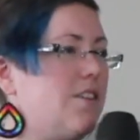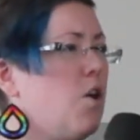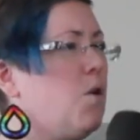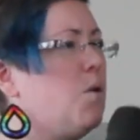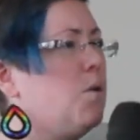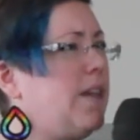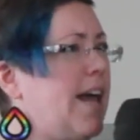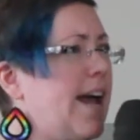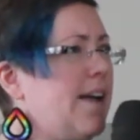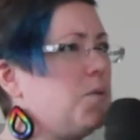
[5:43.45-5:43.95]
oh,
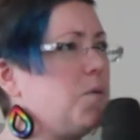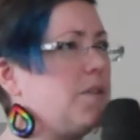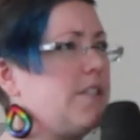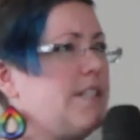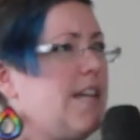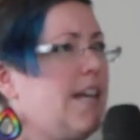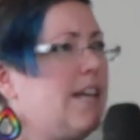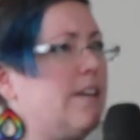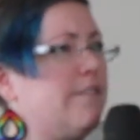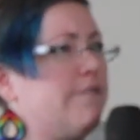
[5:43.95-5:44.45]
land was
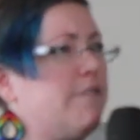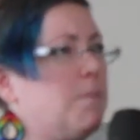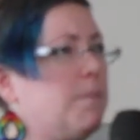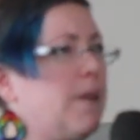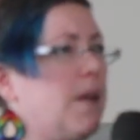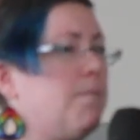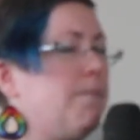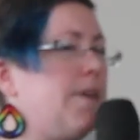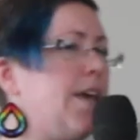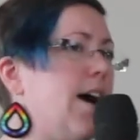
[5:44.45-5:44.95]
taken from
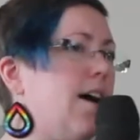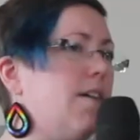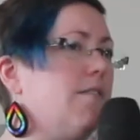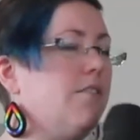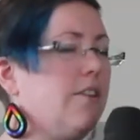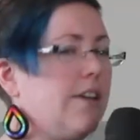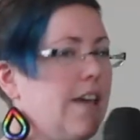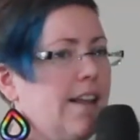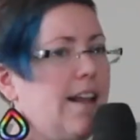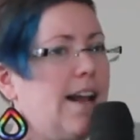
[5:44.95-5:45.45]
them. Yeah,
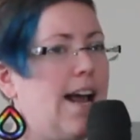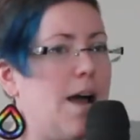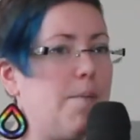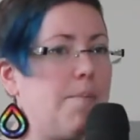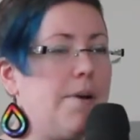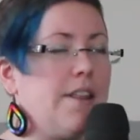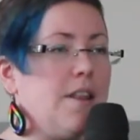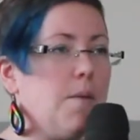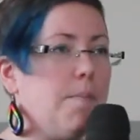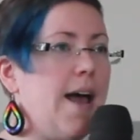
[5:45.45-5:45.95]
okay, that
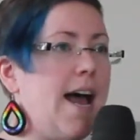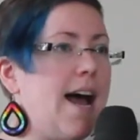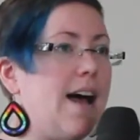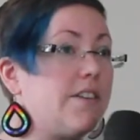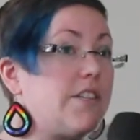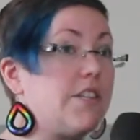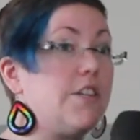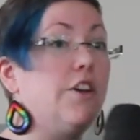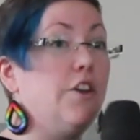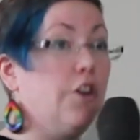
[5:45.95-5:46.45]
happened in the
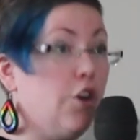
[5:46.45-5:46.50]
past.